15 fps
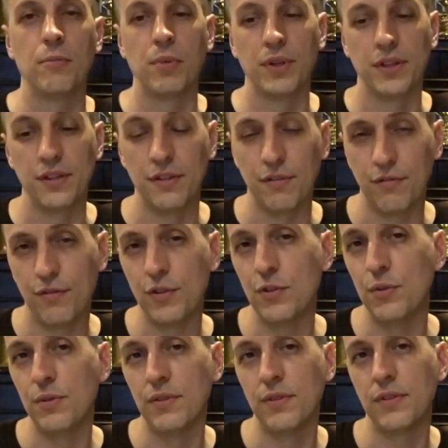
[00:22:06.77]
but the
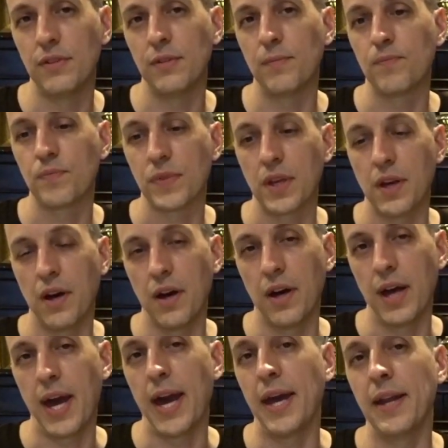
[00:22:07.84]
diffused uh,
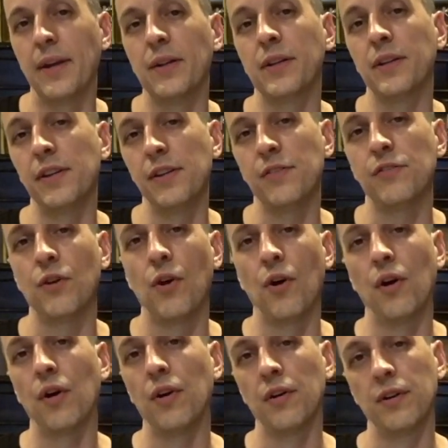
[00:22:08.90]
hat LEDs
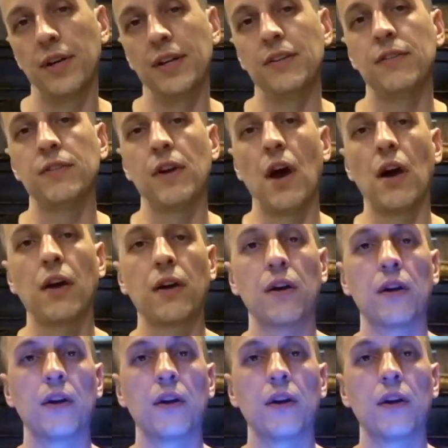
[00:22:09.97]
are in stock.